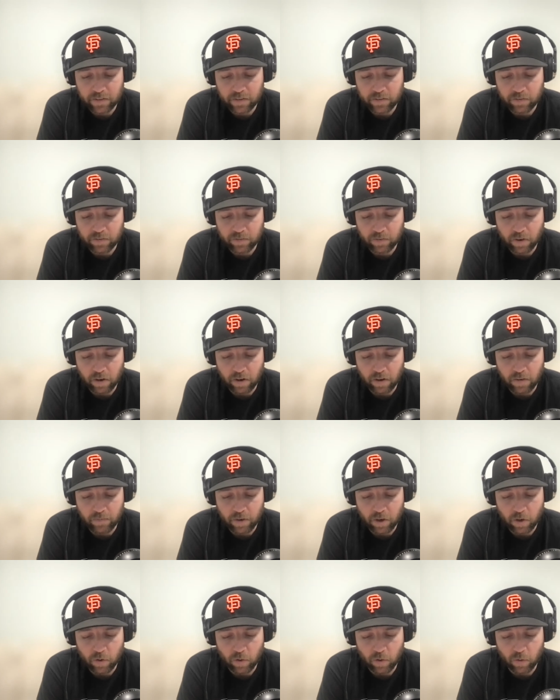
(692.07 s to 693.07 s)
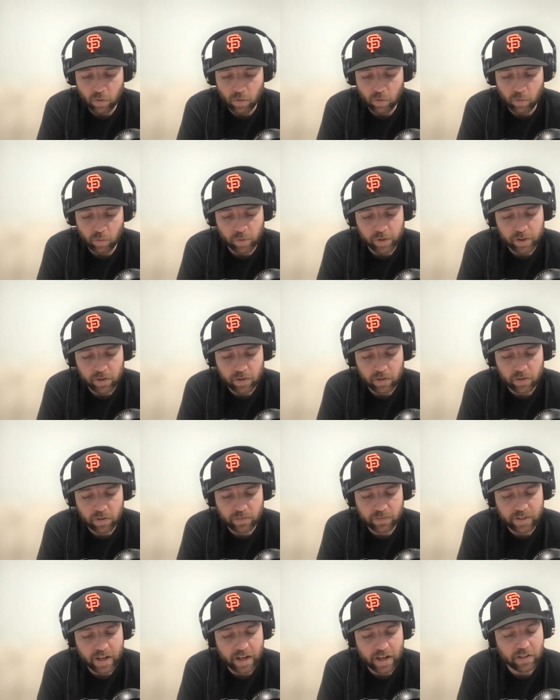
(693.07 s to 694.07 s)
is from Real
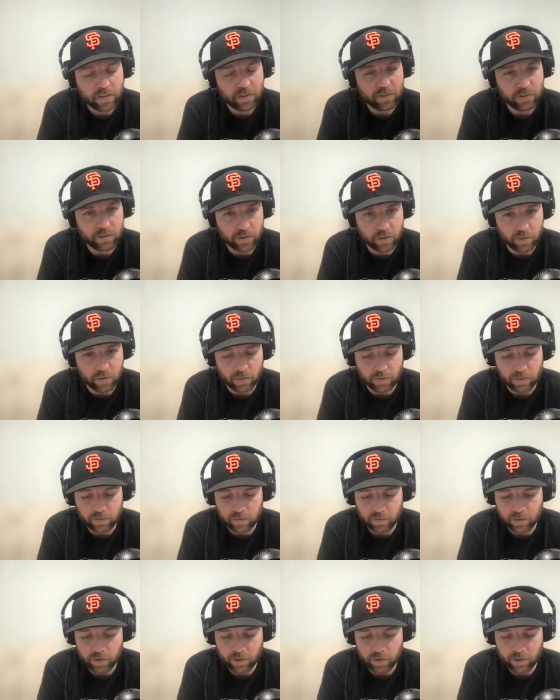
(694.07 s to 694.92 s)
Tyler Jones.